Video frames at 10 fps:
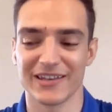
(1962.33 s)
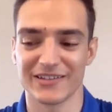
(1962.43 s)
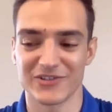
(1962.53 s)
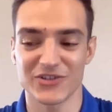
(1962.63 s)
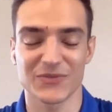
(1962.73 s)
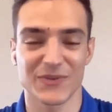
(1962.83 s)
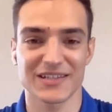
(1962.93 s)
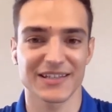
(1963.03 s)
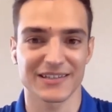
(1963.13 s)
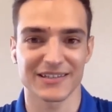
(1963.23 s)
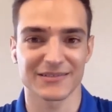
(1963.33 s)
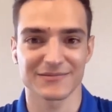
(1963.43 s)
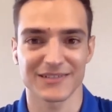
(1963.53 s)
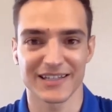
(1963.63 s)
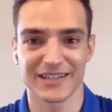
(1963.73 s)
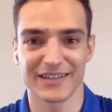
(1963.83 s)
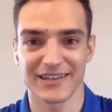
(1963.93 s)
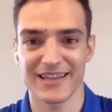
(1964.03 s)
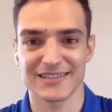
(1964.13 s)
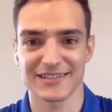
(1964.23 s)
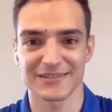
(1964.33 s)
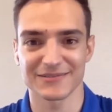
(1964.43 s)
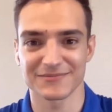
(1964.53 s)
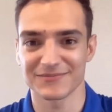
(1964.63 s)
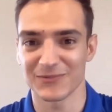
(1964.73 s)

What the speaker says: and just fix it in less than